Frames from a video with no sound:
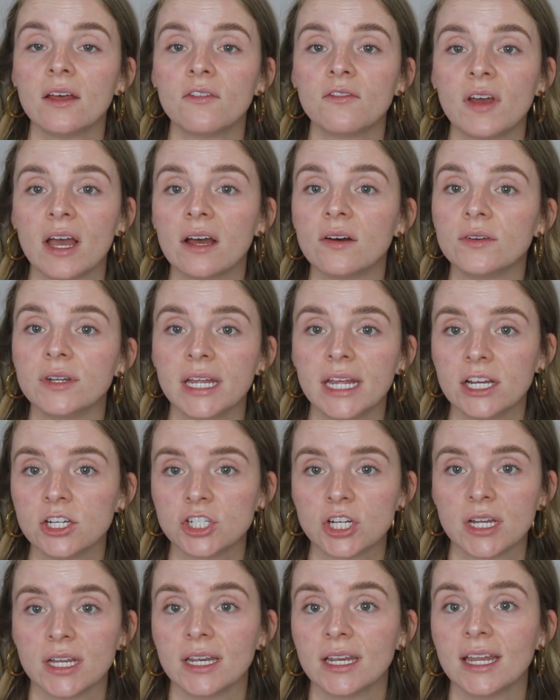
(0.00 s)

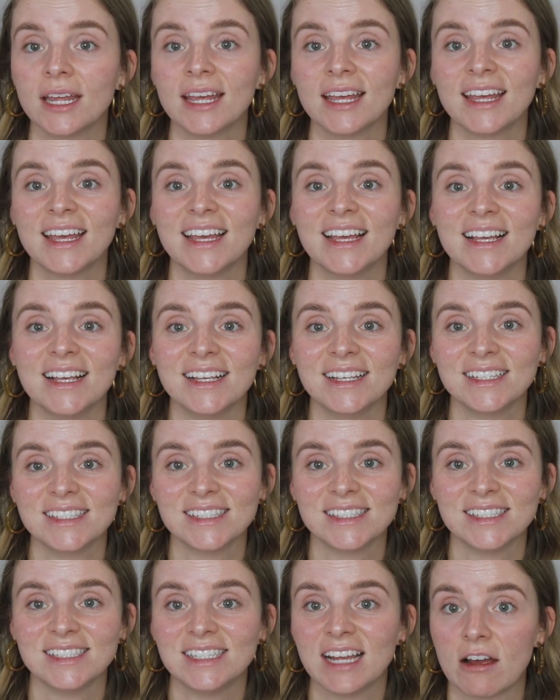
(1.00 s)
foundation
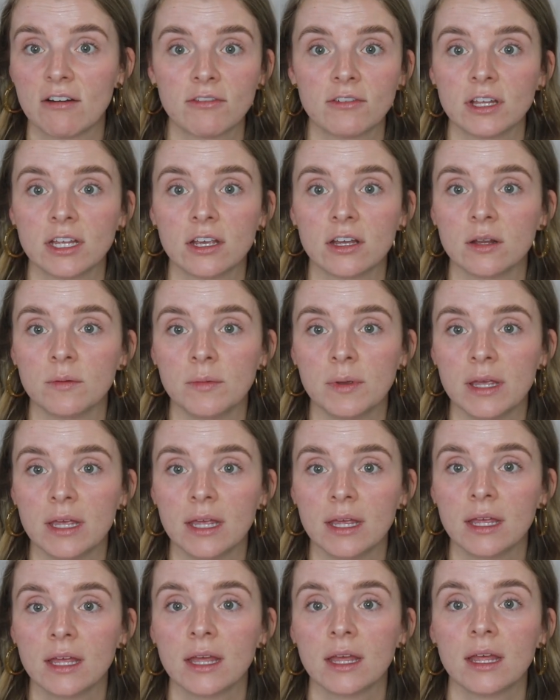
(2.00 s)
is definitely going to
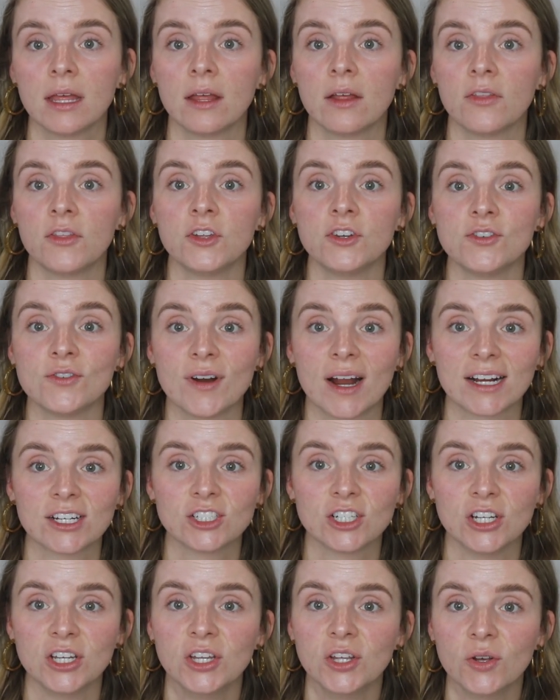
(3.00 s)
be the
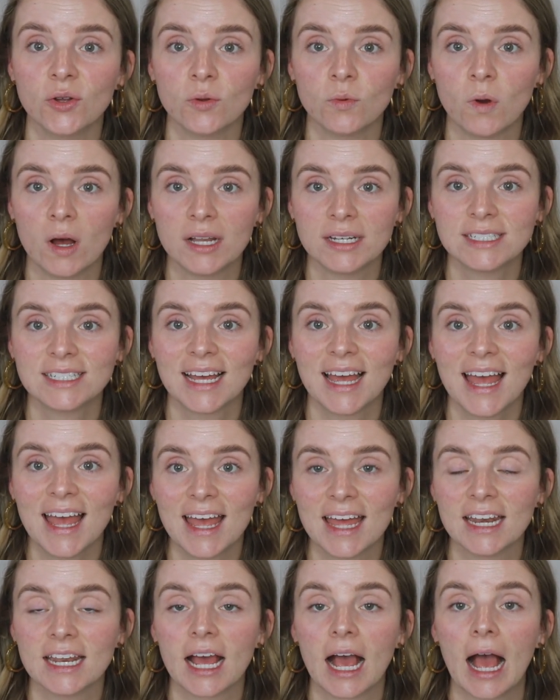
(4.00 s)
direction you'll want to head.